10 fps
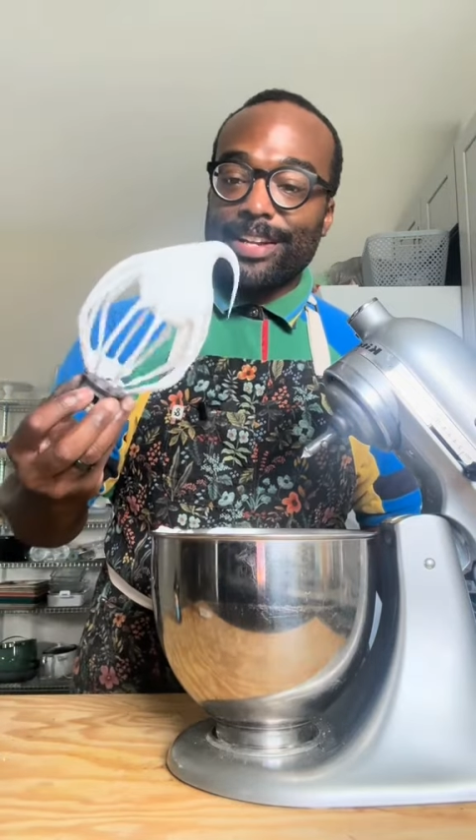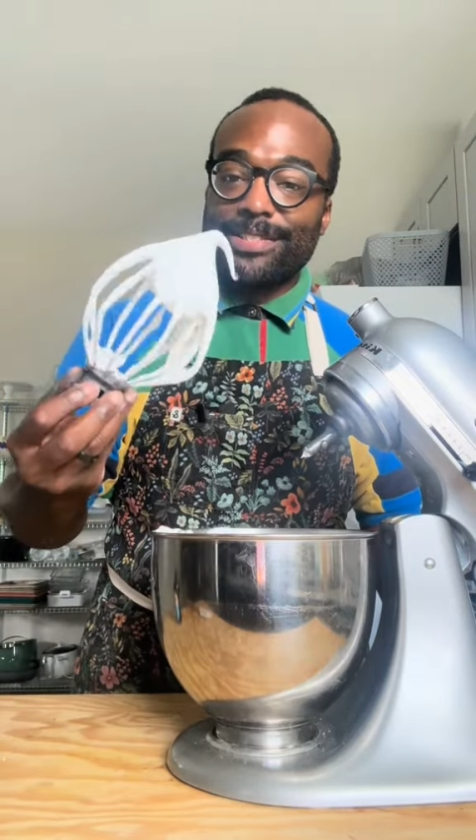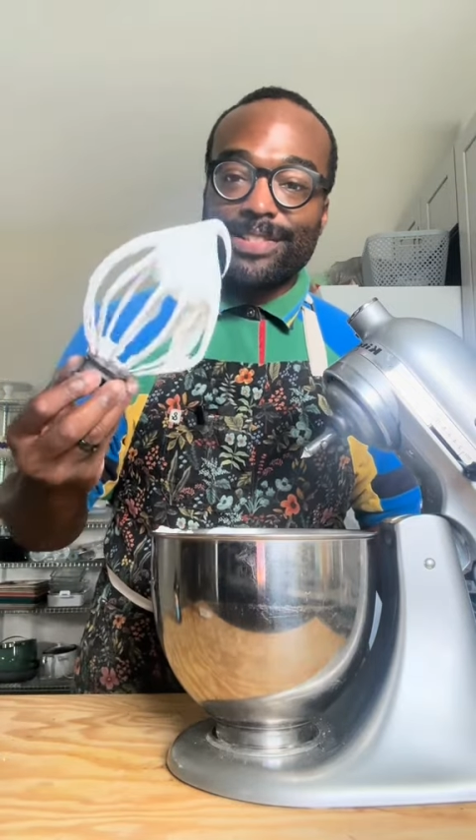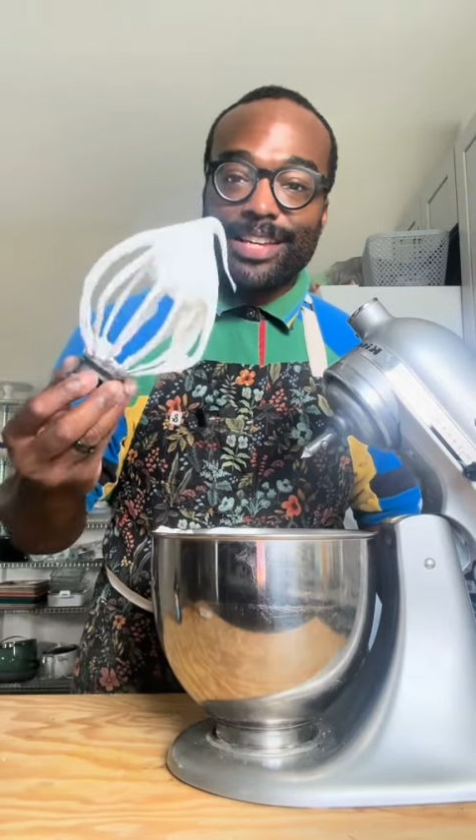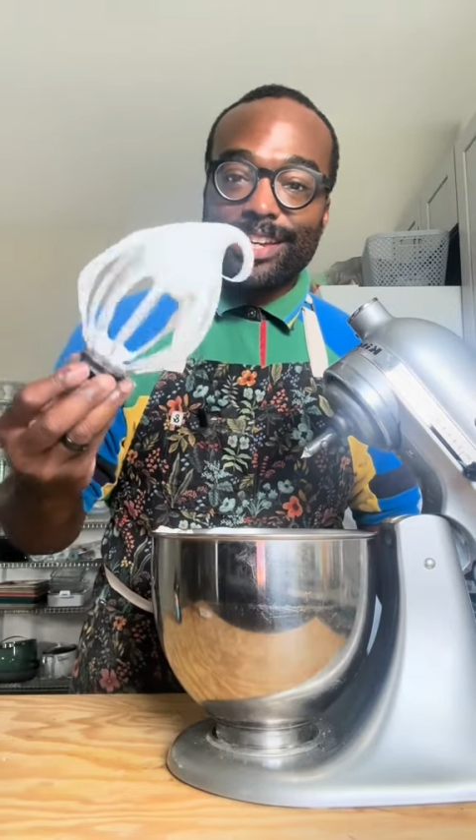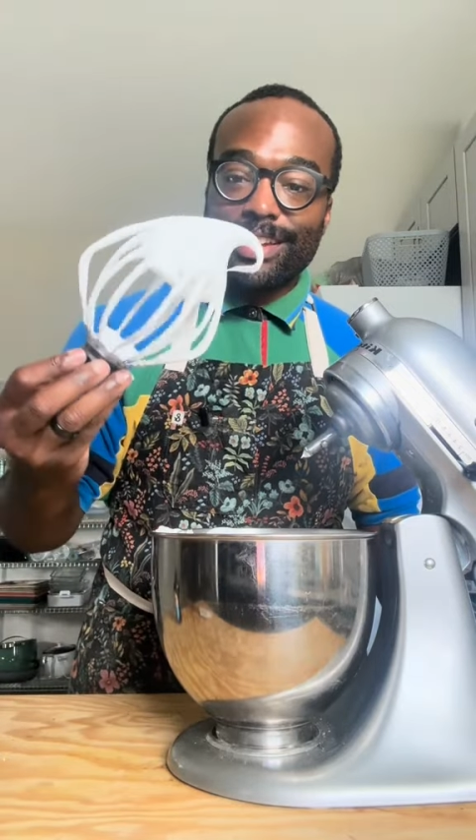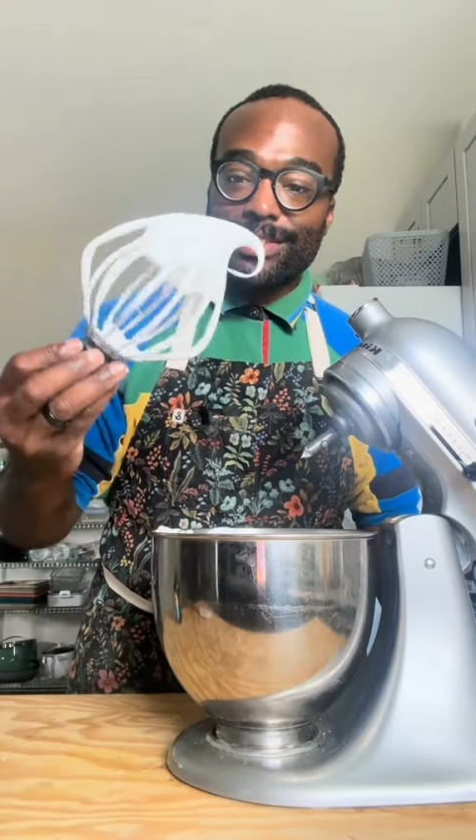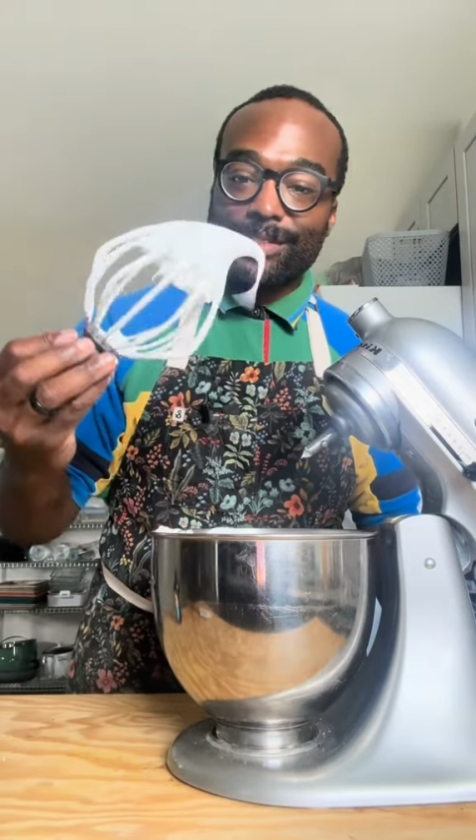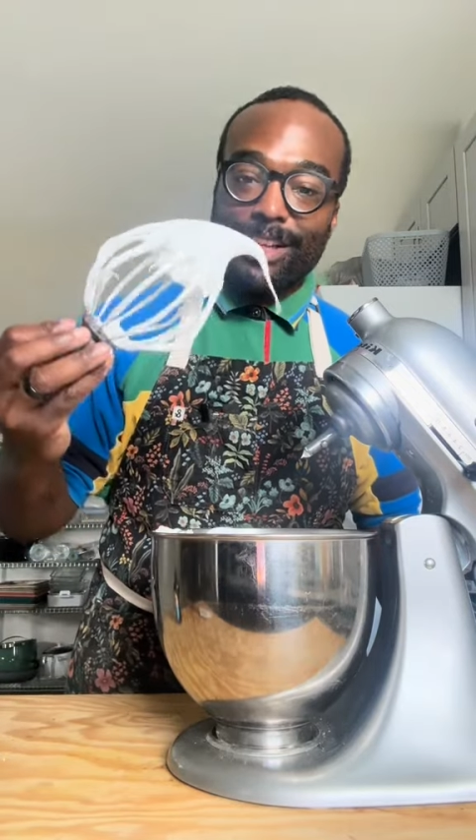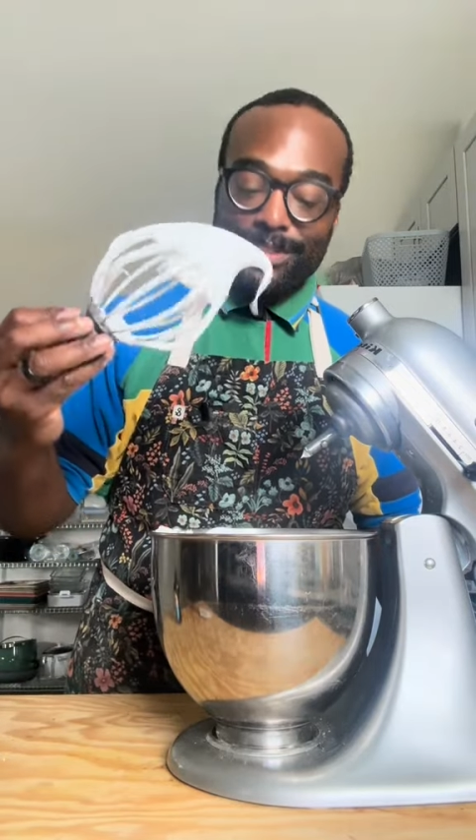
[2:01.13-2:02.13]
It's thick,
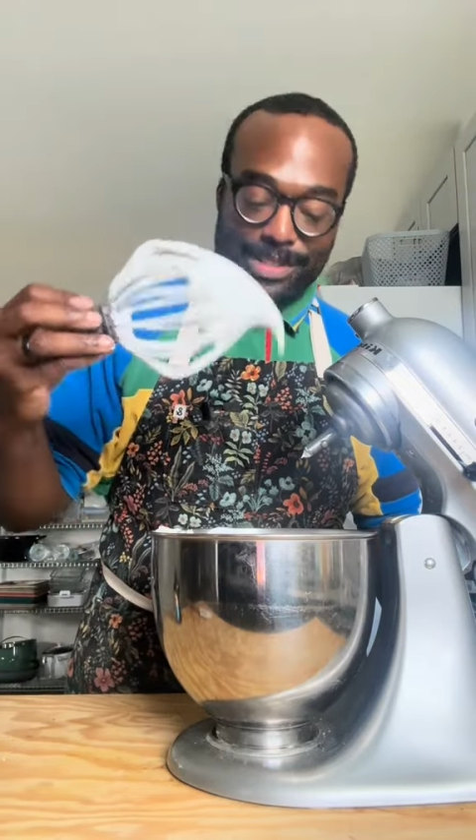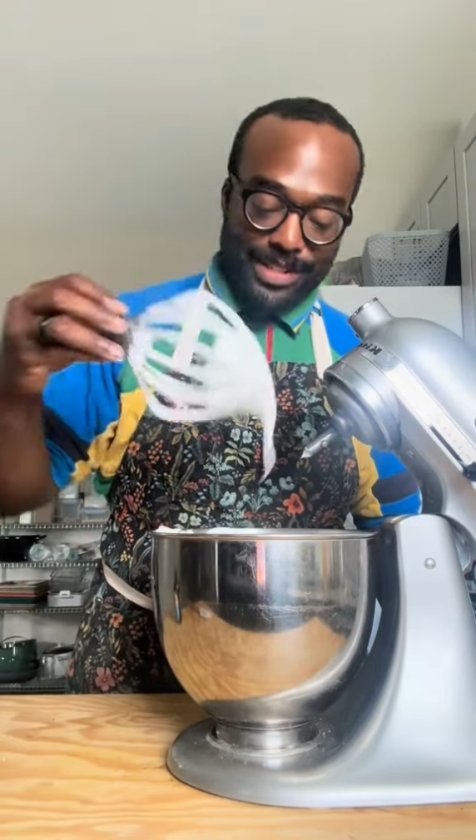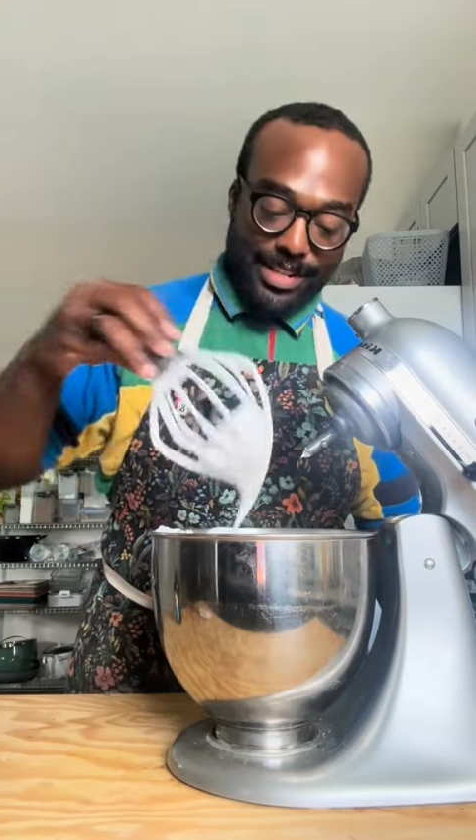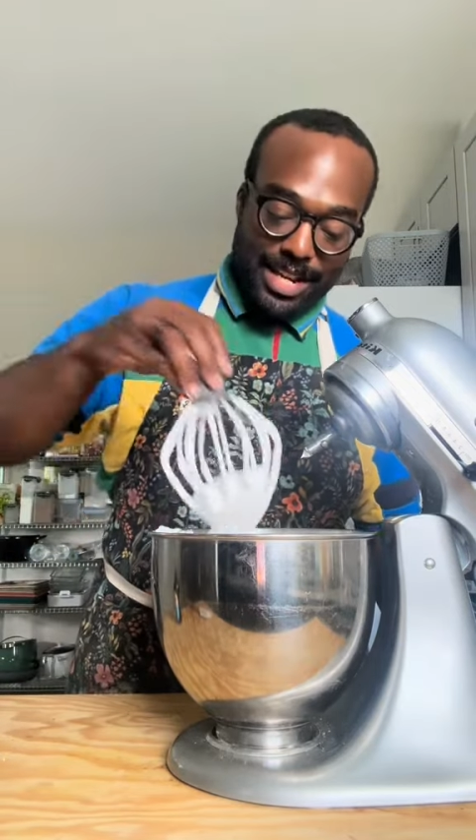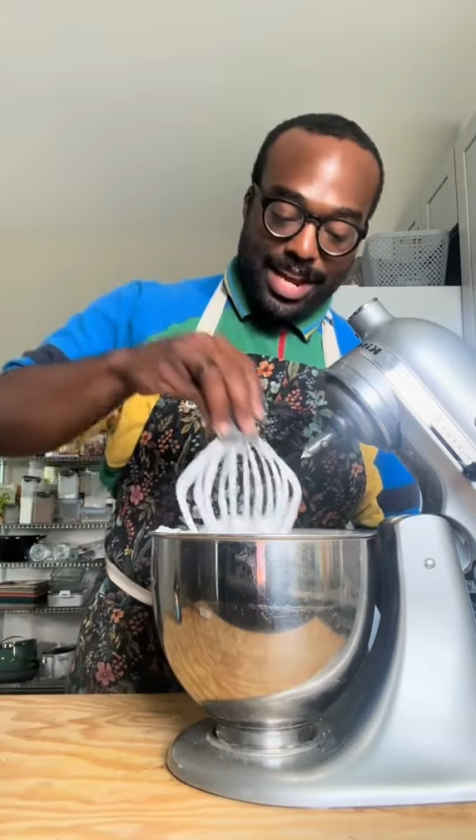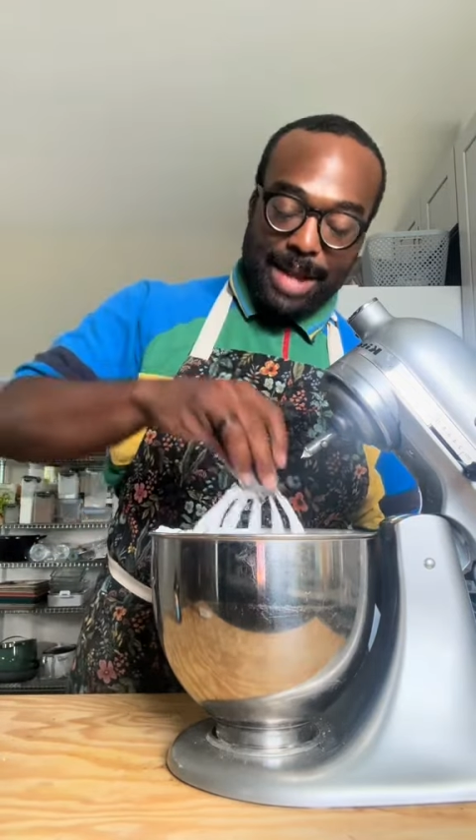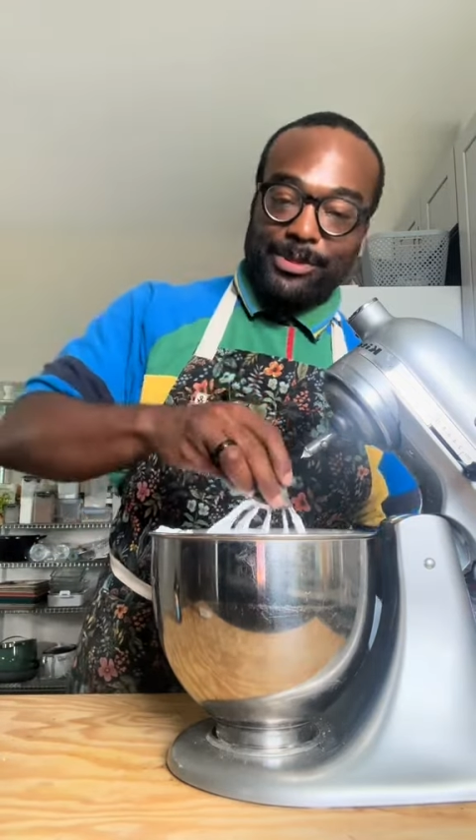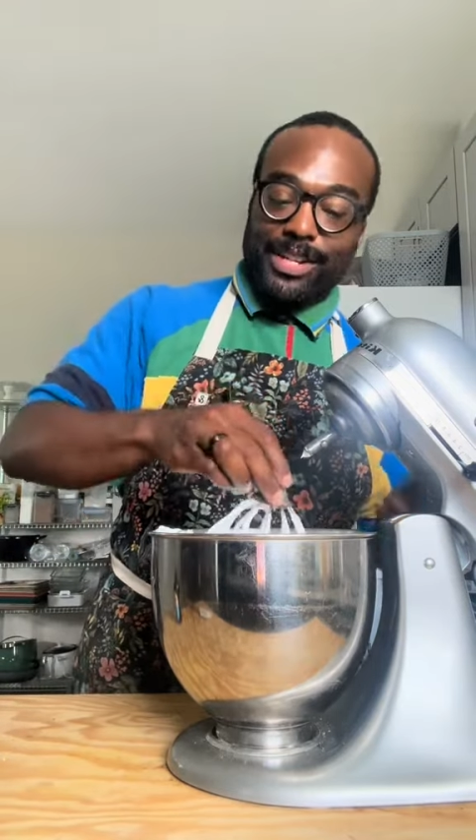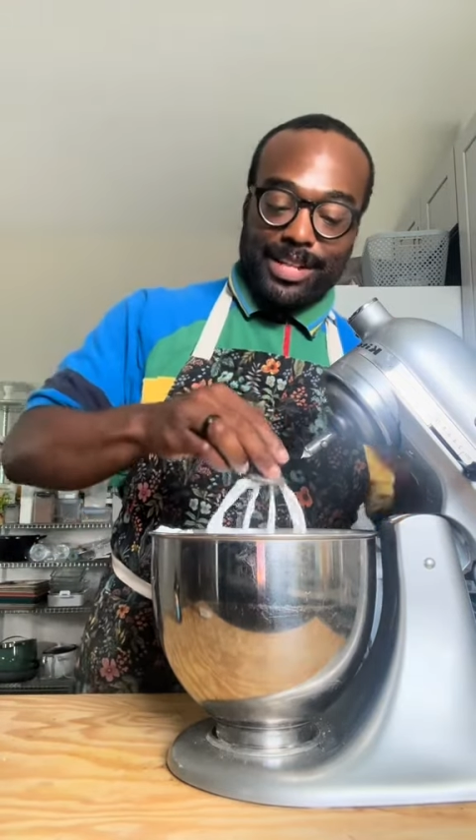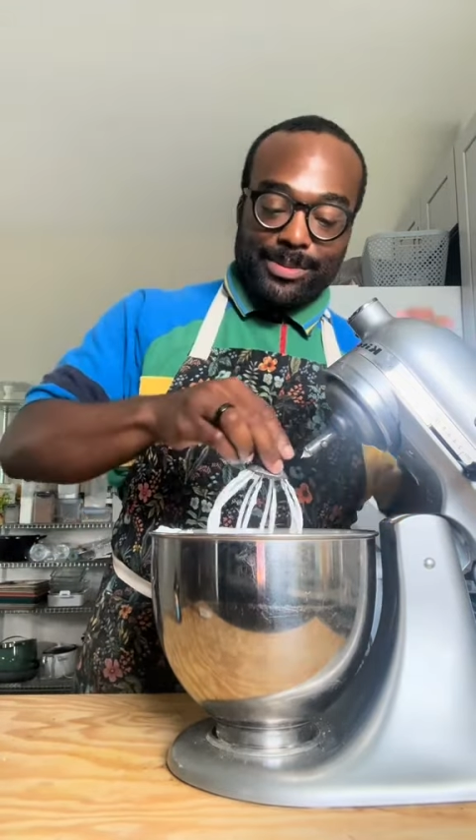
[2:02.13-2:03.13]
it's glossy. I'm
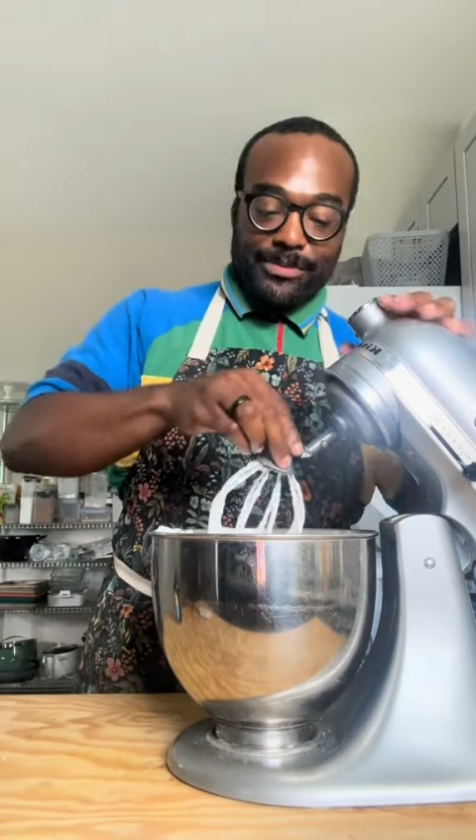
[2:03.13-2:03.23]
just going to add some